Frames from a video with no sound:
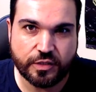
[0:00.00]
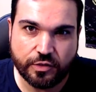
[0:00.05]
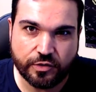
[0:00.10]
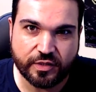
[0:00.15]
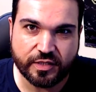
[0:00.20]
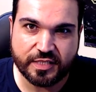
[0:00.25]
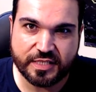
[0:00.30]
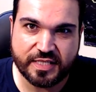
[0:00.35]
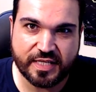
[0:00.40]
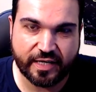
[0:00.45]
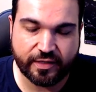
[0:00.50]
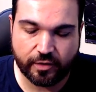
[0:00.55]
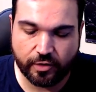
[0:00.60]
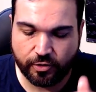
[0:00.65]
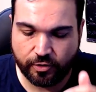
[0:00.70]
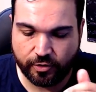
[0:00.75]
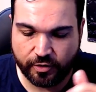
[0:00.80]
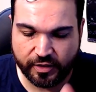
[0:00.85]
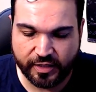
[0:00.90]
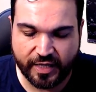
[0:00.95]
that you can
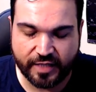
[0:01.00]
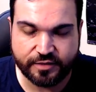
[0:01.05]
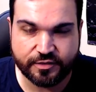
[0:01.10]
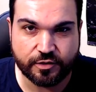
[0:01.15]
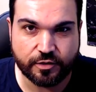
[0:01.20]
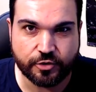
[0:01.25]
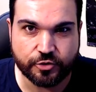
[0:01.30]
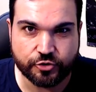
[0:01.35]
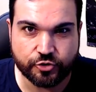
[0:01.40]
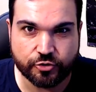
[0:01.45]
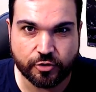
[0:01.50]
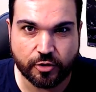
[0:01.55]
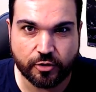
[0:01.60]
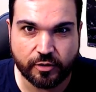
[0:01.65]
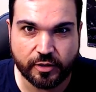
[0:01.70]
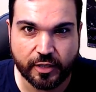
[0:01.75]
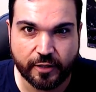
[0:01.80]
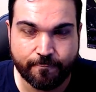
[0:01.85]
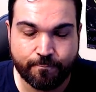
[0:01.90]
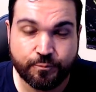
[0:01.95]
download and add to the
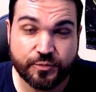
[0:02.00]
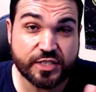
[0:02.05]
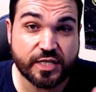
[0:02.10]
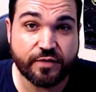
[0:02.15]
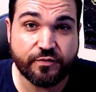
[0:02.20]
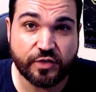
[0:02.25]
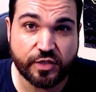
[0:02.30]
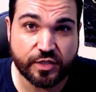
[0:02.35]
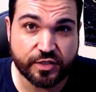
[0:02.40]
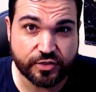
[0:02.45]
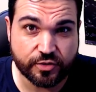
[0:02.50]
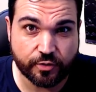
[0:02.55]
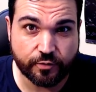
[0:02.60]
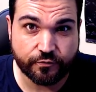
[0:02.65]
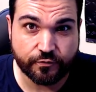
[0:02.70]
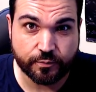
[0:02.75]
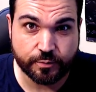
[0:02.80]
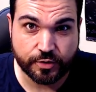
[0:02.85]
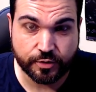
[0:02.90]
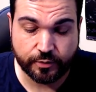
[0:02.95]
controller, saving
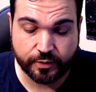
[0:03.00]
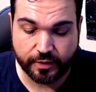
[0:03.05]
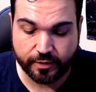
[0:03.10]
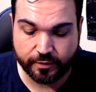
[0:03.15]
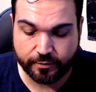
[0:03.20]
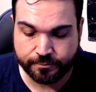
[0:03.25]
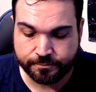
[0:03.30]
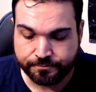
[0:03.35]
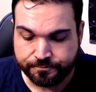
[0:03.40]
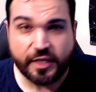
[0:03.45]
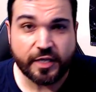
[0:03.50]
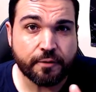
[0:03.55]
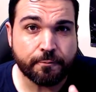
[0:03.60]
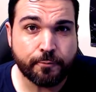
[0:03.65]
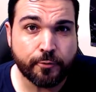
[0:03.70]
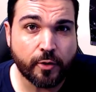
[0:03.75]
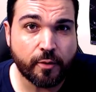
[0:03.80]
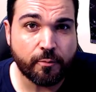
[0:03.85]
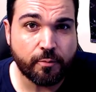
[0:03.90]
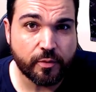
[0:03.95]
yourself from doing it. Now the
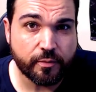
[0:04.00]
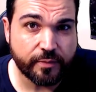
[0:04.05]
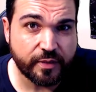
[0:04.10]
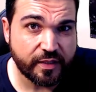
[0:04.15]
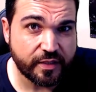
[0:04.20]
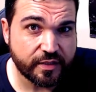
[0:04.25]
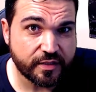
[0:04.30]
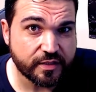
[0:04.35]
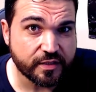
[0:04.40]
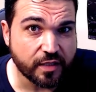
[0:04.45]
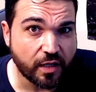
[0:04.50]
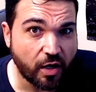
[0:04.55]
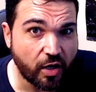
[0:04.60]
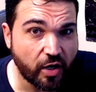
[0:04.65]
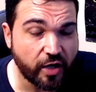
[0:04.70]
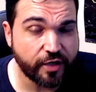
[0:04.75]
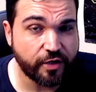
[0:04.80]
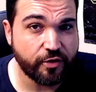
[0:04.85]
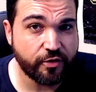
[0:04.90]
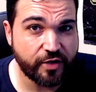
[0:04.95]
problem is
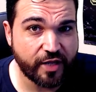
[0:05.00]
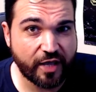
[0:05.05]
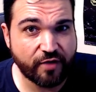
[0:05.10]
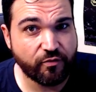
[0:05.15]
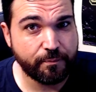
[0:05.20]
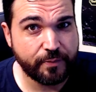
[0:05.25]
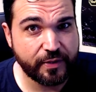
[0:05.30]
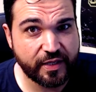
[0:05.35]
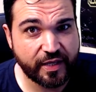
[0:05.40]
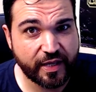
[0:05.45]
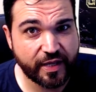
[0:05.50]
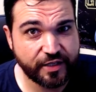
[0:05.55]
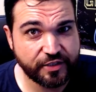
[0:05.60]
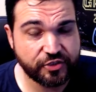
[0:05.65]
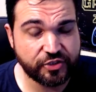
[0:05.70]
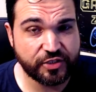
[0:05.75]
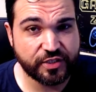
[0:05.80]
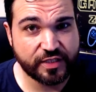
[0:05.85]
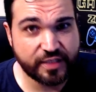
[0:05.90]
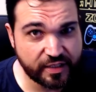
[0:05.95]
I don't a
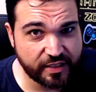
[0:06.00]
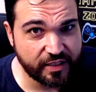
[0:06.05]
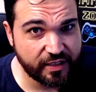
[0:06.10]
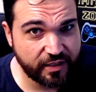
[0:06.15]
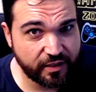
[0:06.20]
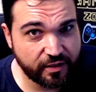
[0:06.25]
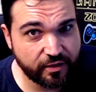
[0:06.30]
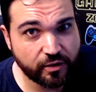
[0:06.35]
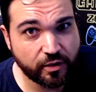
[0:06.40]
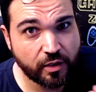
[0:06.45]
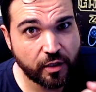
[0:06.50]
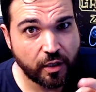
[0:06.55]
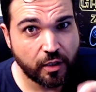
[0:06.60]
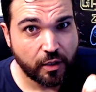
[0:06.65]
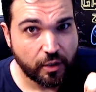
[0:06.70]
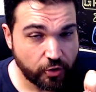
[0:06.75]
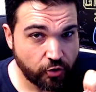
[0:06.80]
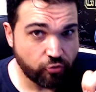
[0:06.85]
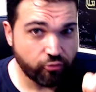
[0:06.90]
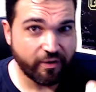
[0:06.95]
PhD in
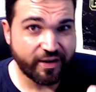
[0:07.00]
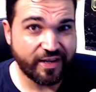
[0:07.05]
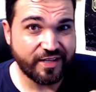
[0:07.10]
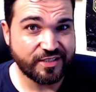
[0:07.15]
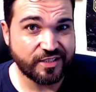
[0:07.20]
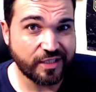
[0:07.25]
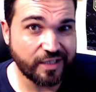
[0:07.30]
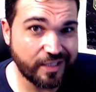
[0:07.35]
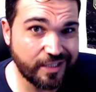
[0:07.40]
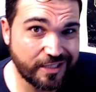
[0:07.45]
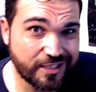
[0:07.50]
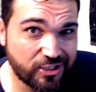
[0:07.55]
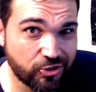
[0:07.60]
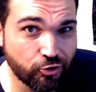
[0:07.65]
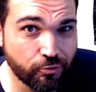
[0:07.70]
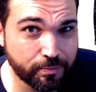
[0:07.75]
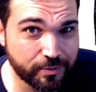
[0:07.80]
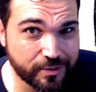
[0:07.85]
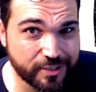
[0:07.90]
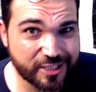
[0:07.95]
crazily
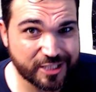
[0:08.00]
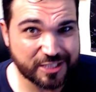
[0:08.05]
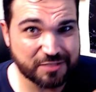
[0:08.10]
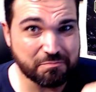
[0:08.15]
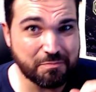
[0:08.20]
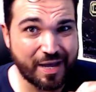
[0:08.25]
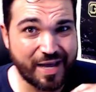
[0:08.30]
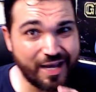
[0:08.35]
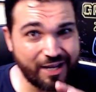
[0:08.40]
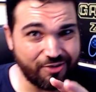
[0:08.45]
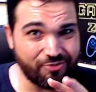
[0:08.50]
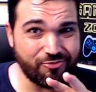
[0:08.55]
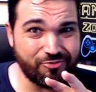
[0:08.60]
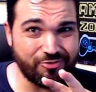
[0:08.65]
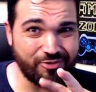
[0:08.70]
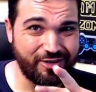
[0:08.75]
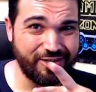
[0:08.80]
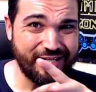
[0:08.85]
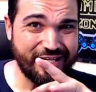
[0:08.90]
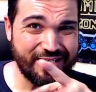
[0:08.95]
super smart
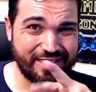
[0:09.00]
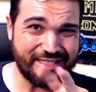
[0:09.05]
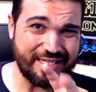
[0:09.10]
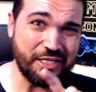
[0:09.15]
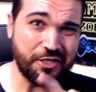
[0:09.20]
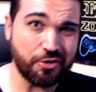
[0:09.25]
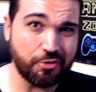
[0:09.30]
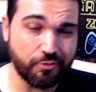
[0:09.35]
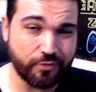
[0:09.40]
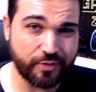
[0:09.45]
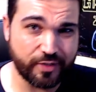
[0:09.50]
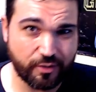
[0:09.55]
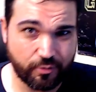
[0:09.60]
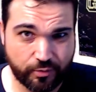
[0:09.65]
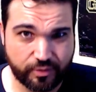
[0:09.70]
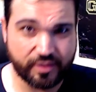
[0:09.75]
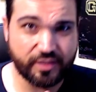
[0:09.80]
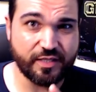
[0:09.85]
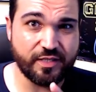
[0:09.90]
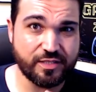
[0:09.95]
tinkering
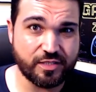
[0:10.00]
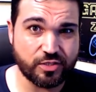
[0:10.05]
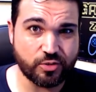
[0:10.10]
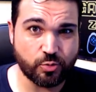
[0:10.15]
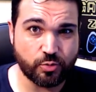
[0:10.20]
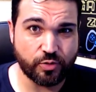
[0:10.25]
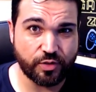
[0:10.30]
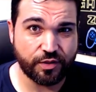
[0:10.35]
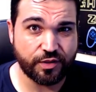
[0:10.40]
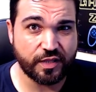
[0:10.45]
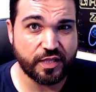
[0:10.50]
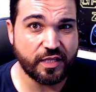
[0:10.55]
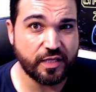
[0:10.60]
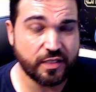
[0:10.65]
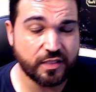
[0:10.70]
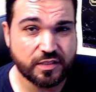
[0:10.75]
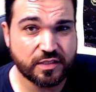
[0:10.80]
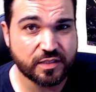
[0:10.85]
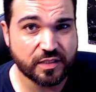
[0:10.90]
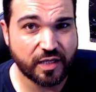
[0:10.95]
with these sort of
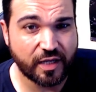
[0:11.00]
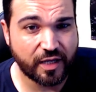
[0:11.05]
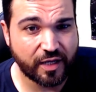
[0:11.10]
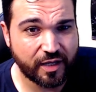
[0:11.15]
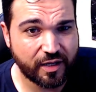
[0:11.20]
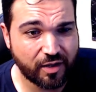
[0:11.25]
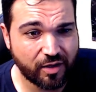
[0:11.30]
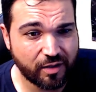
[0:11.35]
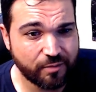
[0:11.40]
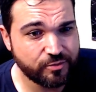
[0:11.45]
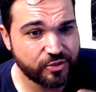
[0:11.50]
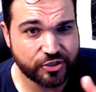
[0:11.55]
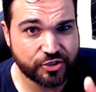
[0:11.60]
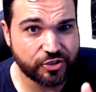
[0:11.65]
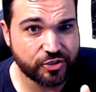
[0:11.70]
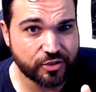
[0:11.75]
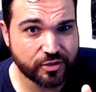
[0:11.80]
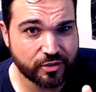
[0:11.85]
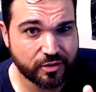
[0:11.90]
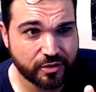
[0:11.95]
things. Uh, I'm
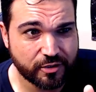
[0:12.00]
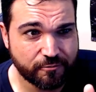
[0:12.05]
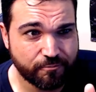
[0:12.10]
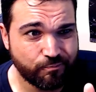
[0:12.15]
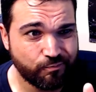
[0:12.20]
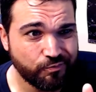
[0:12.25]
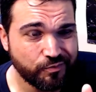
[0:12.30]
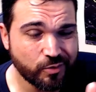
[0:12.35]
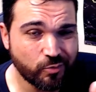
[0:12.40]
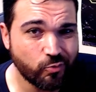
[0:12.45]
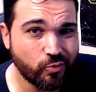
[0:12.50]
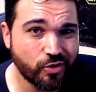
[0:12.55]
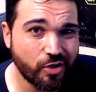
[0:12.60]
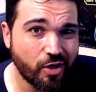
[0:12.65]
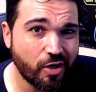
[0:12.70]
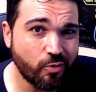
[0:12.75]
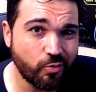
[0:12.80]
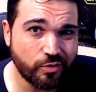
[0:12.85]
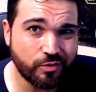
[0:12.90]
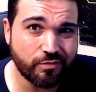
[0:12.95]
just uh, what
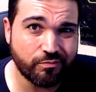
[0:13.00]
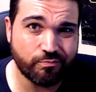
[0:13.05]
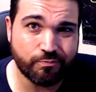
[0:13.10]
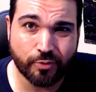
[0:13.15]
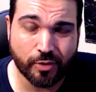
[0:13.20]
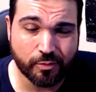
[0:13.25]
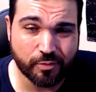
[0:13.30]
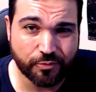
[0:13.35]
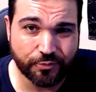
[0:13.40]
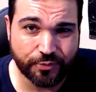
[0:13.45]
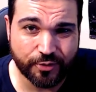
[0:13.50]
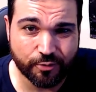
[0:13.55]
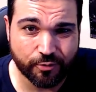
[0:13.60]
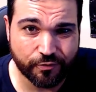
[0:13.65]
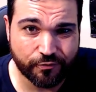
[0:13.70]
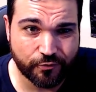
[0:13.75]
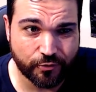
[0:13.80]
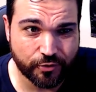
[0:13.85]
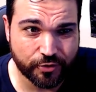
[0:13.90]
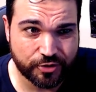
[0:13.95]
I would probably
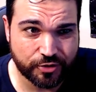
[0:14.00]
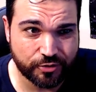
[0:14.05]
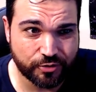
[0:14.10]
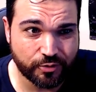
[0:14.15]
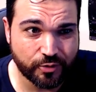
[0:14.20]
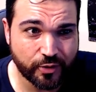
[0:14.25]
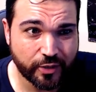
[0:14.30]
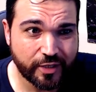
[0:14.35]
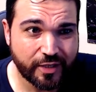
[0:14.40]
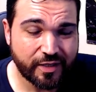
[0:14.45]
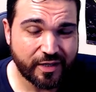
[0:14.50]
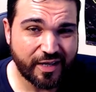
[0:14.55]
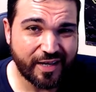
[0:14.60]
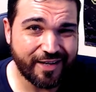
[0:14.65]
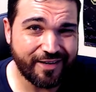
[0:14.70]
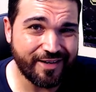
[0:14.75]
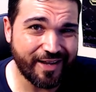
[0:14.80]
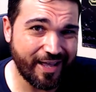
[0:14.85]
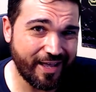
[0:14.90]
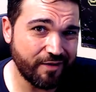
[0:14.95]
refer to
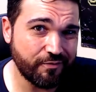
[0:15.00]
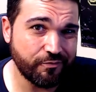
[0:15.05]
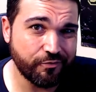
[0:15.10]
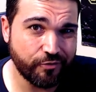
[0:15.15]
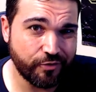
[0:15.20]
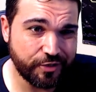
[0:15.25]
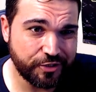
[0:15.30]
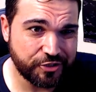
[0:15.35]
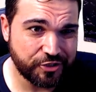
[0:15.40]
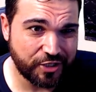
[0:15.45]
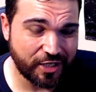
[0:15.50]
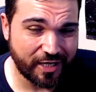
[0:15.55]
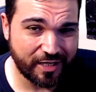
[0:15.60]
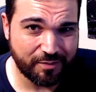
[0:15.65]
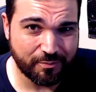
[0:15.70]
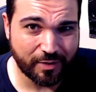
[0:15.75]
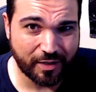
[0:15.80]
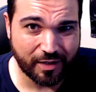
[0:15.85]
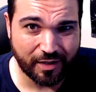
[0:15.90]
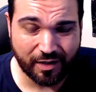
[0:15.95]
an average
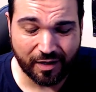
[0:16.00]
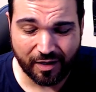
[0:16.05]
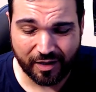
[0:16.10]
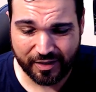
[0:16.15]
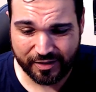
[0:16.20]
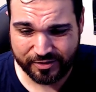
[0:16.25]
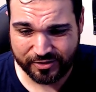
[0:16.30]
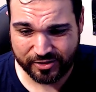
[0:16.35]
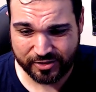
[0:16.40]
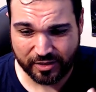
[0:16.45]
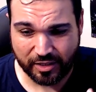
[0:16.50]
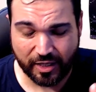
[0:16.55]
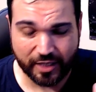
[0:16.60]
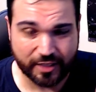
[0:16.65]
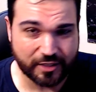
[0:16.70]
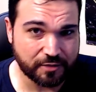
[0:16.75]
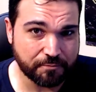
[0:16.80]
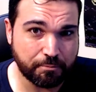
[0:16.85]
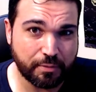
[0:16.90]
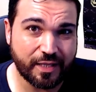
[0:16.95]
gamer. I just
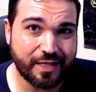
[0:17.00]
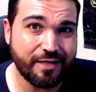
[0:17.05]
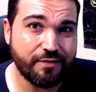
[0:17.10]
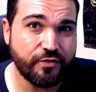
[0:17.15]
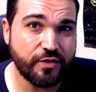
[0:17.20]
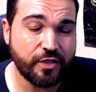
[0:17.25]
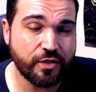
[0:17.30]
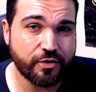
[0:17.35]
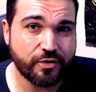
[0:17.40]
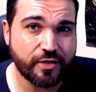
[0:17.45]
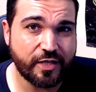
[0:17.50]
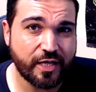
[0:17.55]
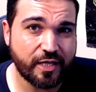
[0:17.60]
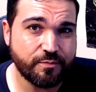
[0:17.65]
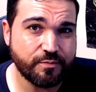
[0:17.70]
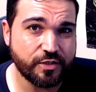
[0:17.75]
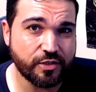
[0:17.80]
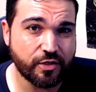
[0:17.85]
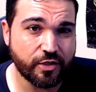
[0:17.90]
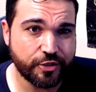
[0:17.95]
like to play video
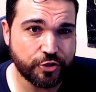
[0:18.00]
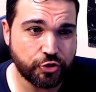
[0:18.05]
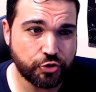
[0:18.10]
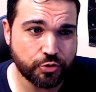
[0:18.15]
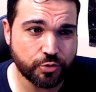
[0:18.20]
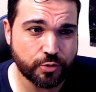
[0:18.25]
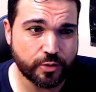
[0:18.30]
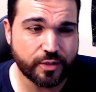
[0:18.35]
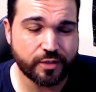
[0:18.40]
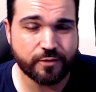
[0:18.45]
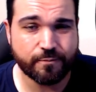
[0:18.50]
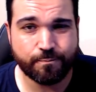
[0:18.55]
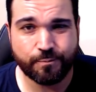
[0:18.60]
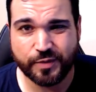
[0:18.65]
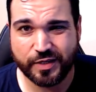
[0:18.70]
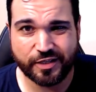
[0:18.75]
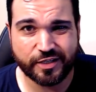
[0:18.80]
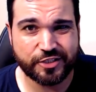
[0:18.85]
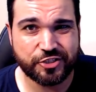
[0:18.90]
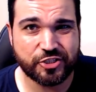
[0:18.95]
games and I enjoy
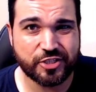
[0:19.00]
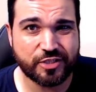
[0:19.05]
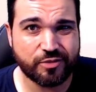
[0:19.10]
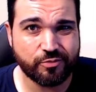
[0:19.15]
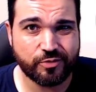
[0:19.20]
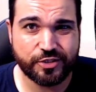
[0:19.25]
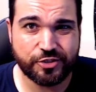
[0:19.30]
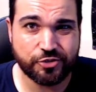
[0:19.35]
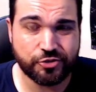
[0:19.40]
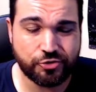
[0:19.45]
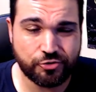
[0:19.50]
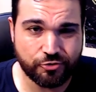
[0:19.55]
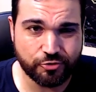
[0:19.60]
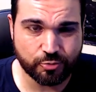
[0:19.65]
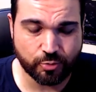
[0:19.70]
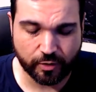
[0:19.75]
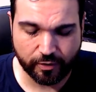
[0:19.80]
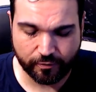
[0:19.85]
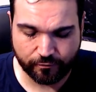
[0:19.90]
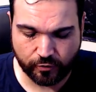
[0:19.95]
them and I generally just
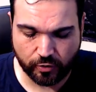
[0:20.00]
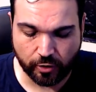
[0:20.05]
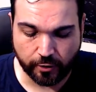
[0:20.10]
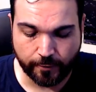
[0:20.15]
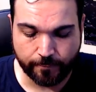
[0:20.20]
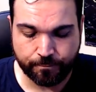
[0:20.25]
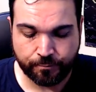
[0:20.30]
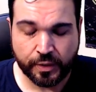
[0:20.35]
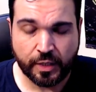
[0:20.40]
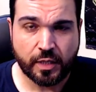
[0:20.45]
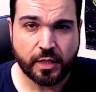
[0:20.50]
use what I've got.